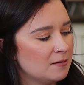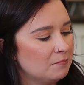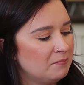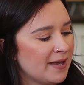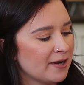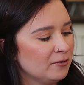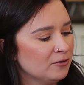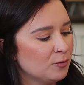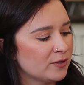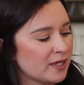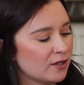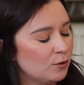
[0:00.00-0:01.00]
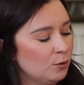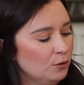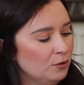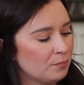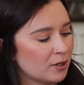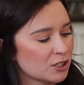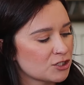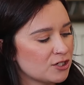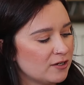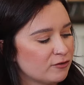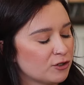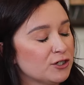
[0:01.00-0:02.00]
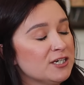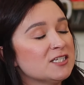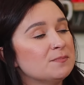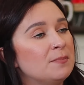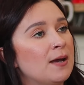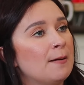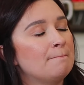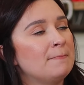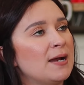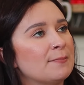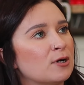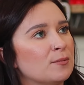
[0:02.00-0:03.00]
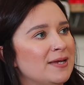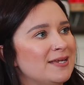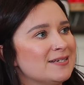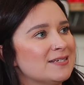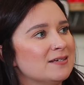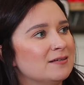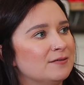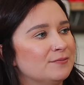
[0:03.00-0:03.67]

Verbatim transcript: meddled with a cool burst of crisp peppermint.